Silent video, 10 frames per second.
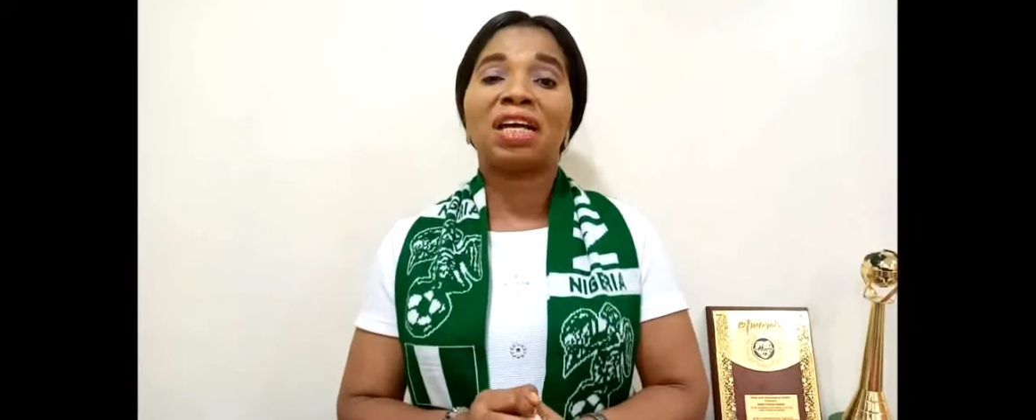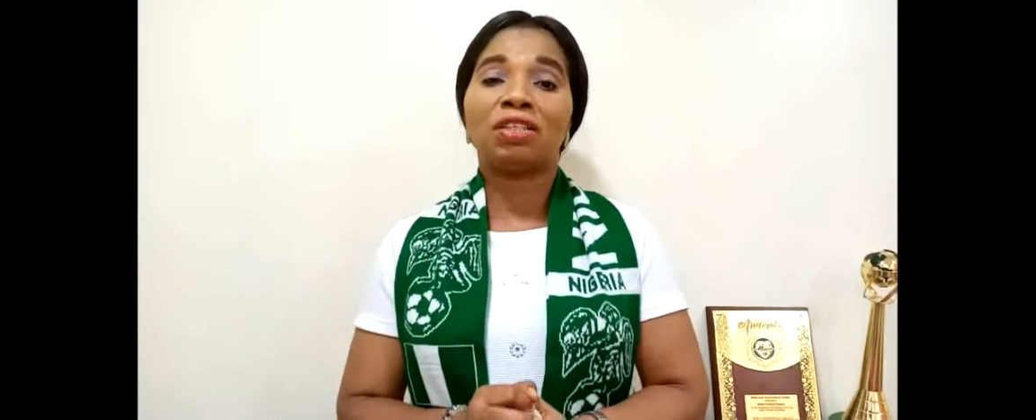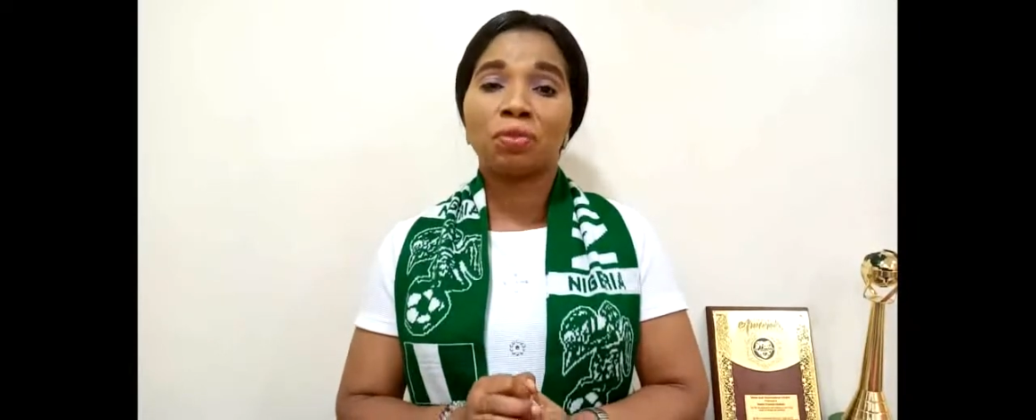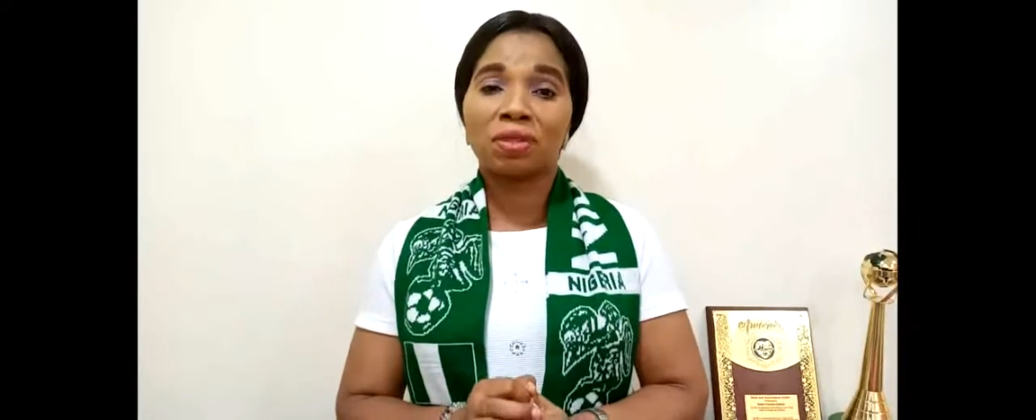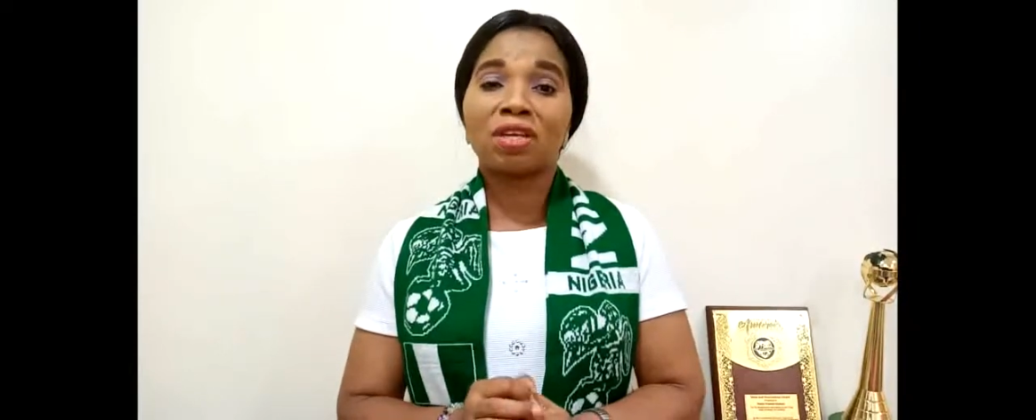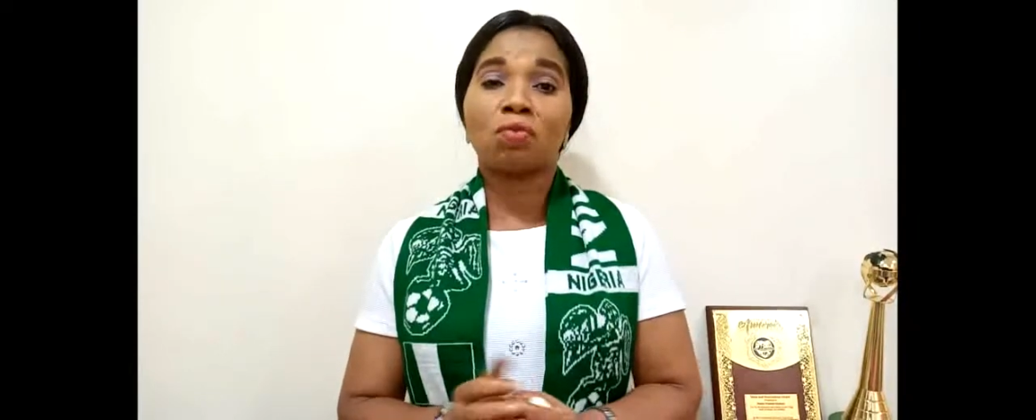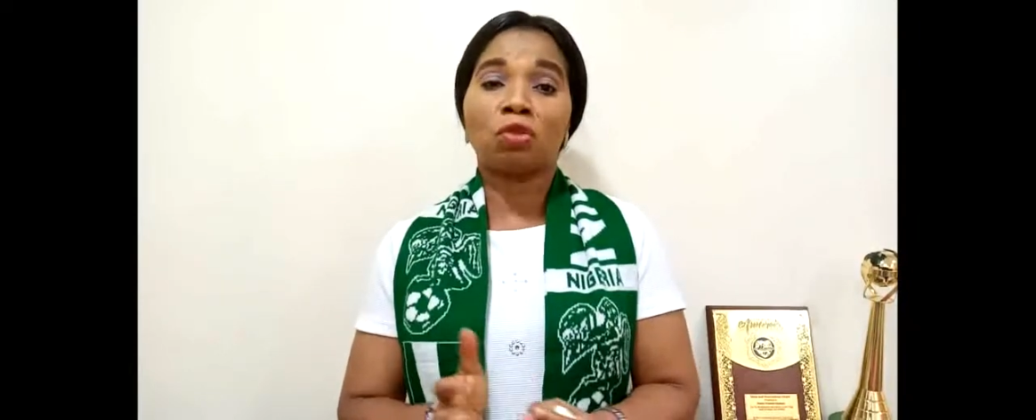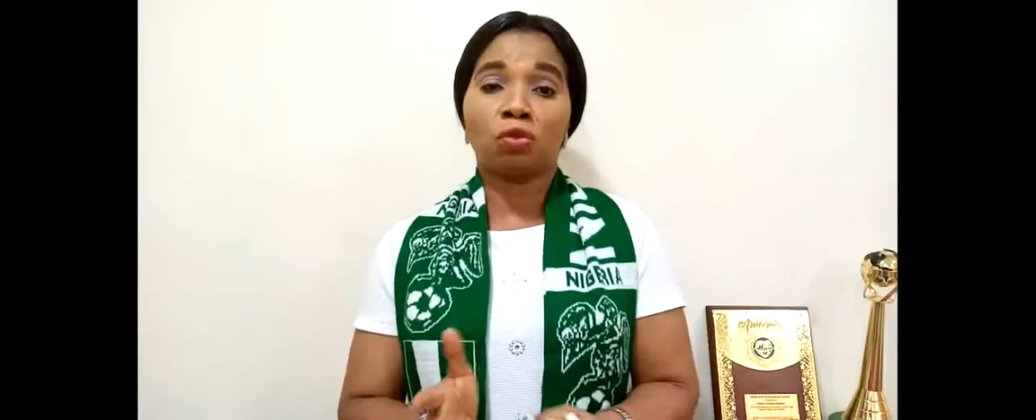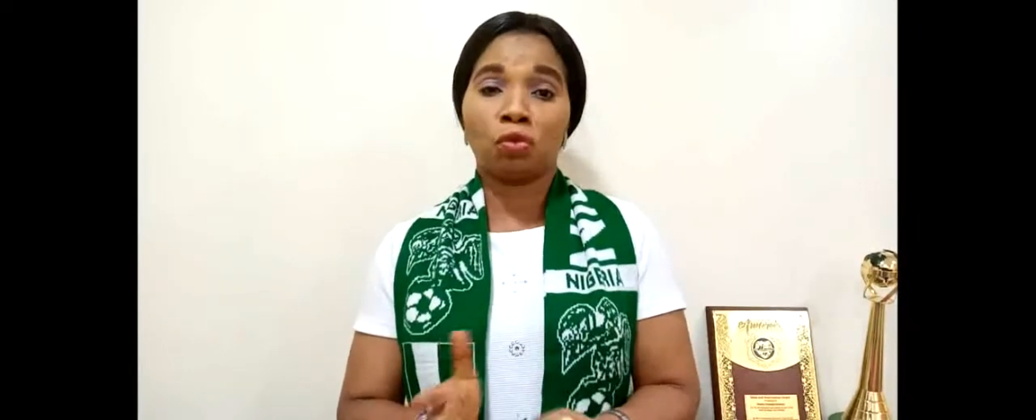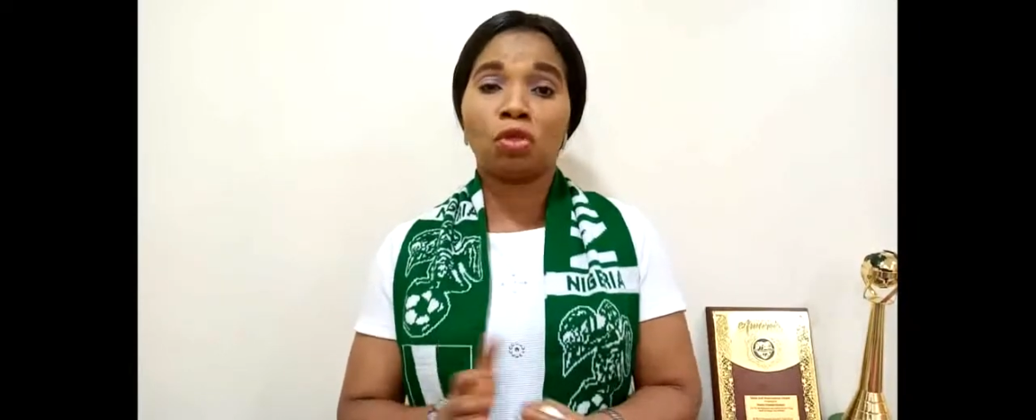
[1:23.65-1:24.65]
and we think we
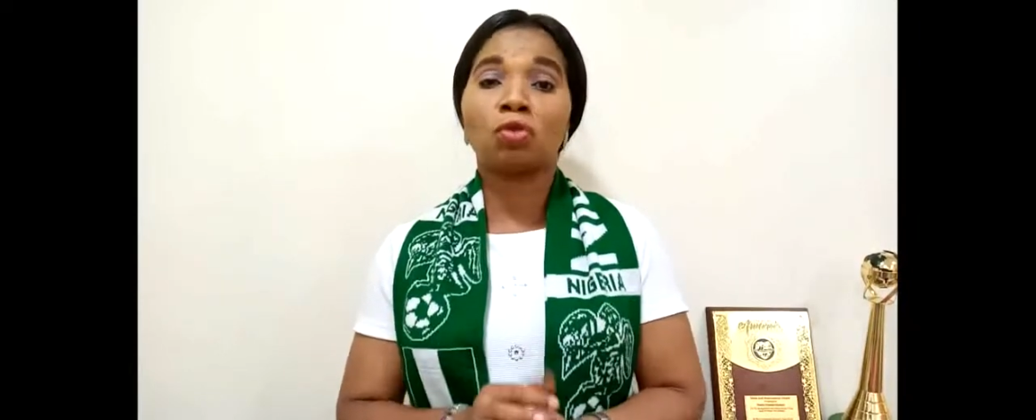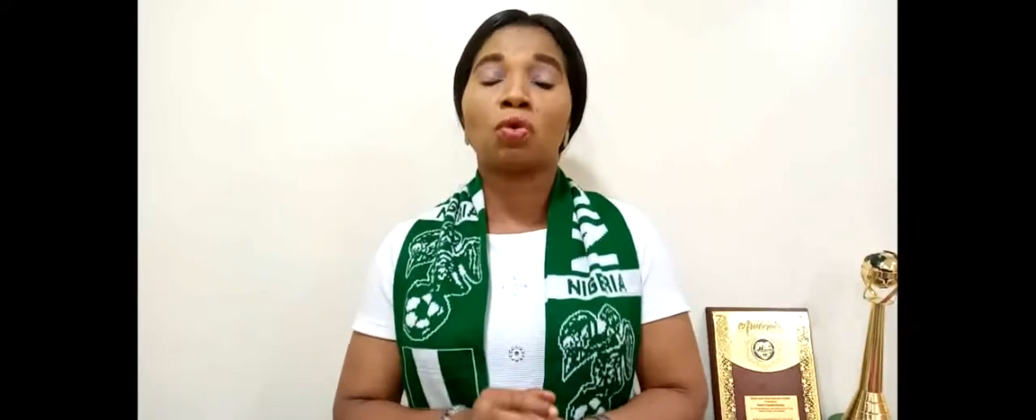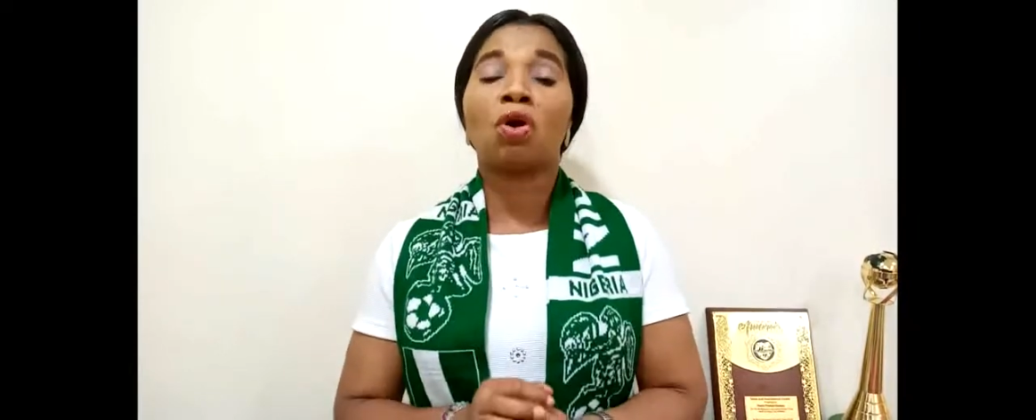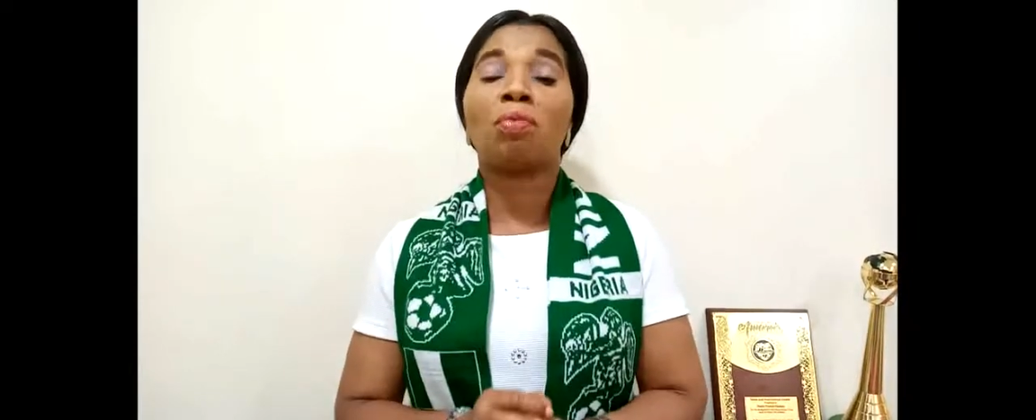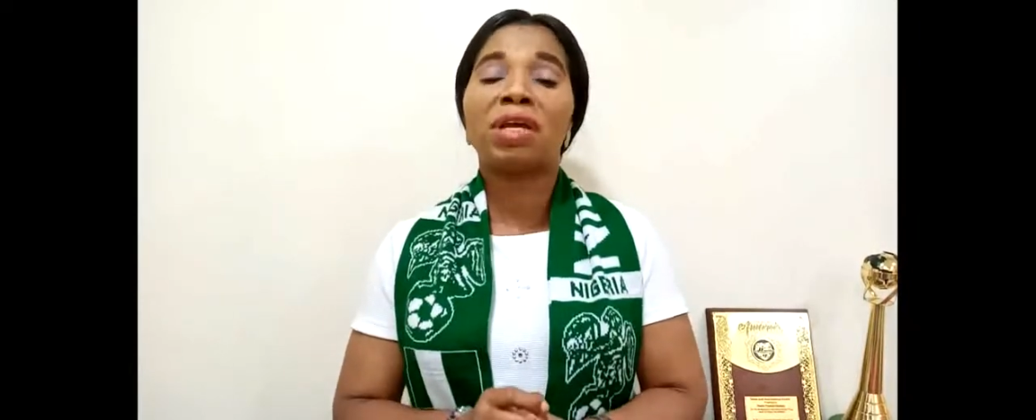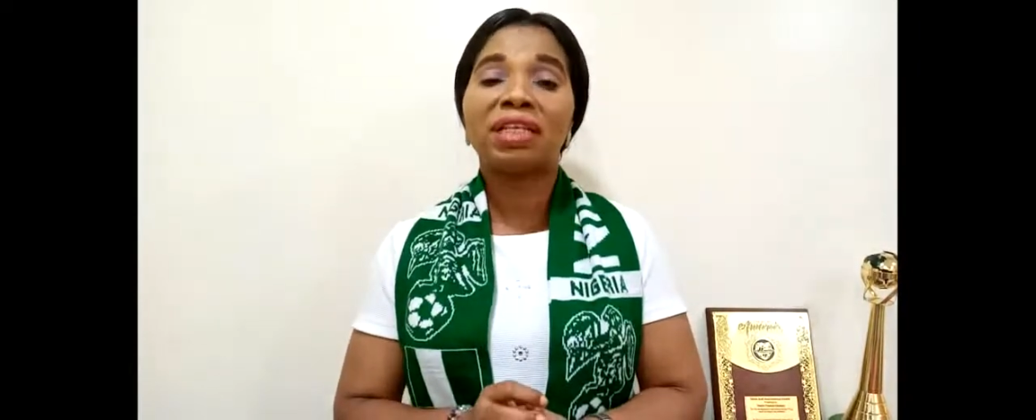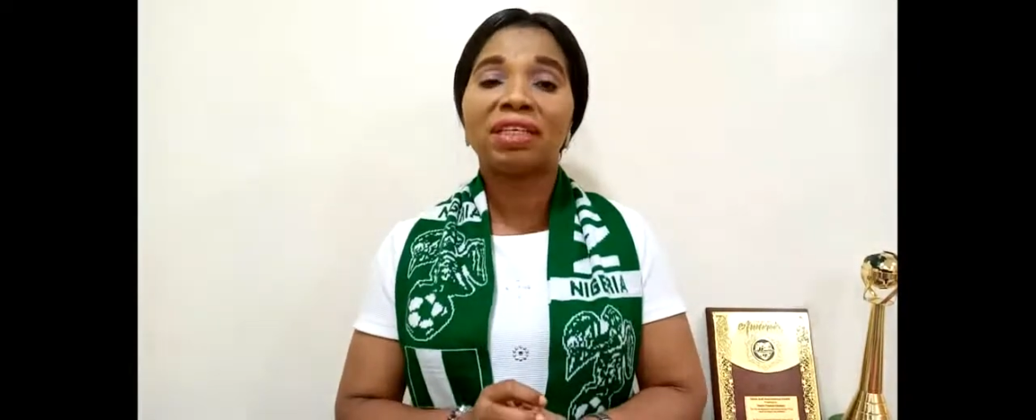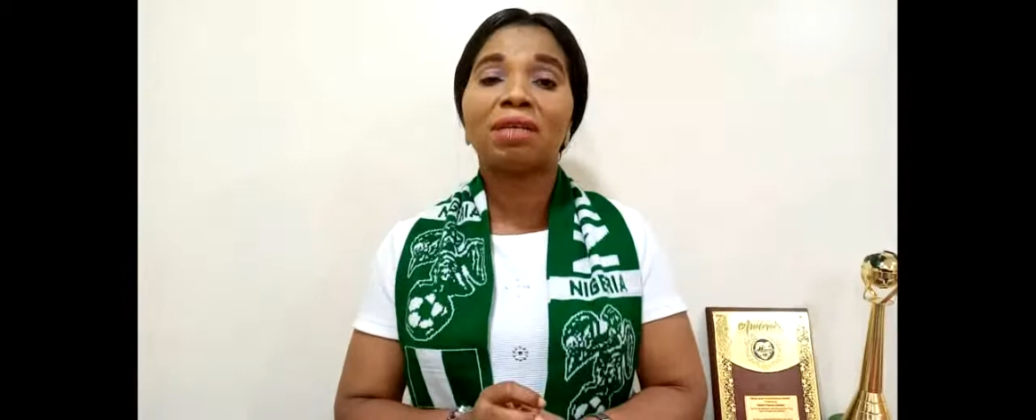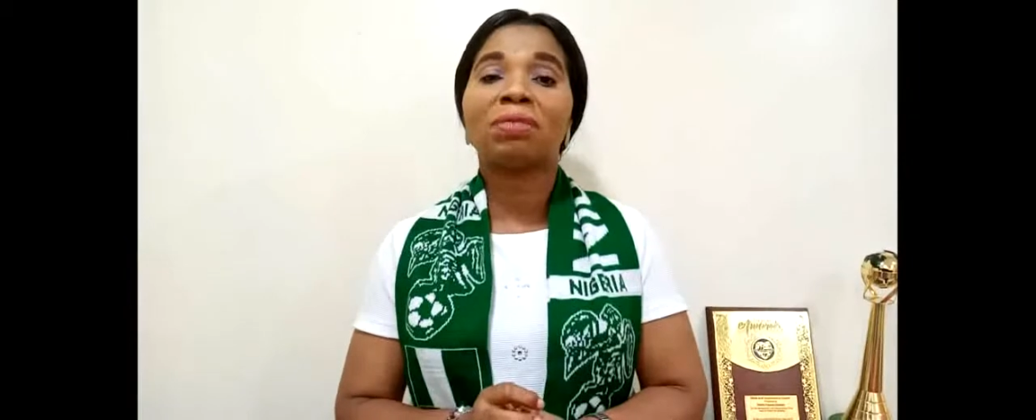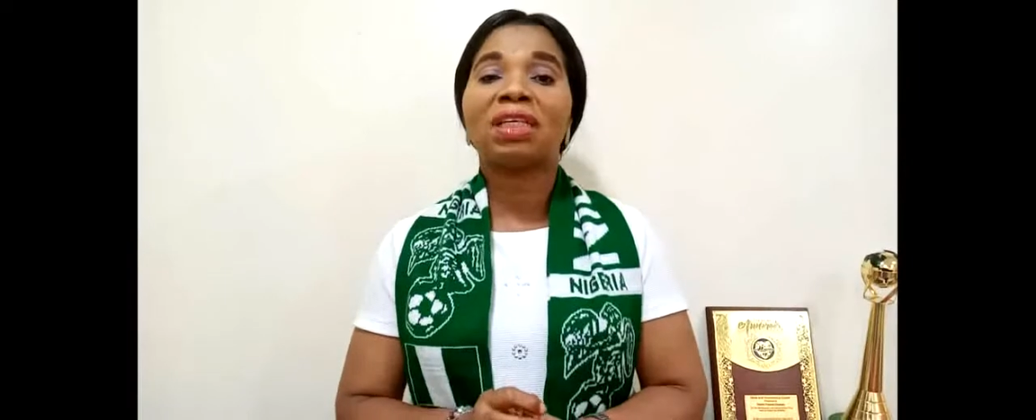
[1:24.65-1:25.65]
should also commend
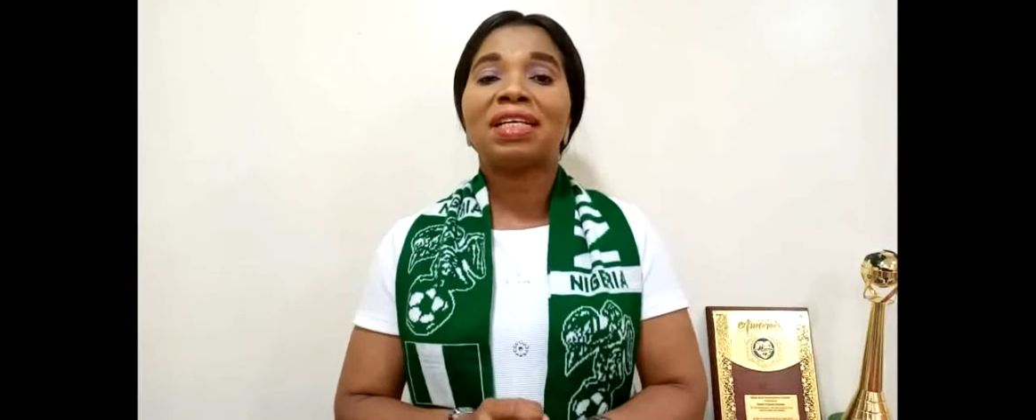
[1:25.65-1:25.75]
them.